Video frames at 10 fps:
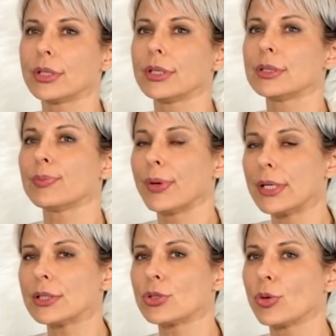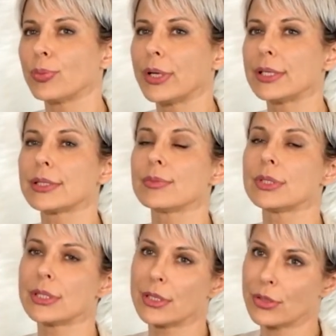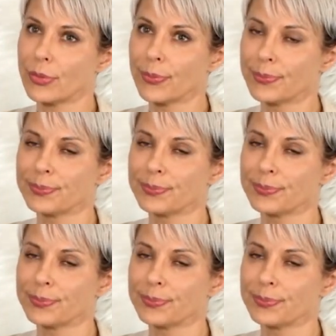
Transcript: it's best to apply some serum,